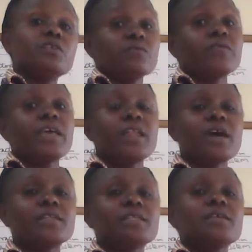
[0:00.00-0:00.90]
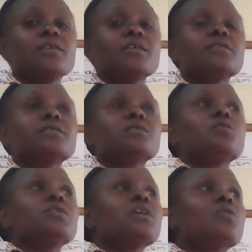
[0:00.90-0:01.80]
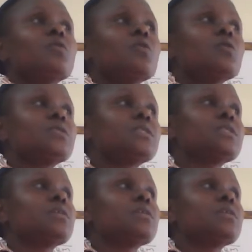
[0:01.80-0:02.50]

of errors. So the cost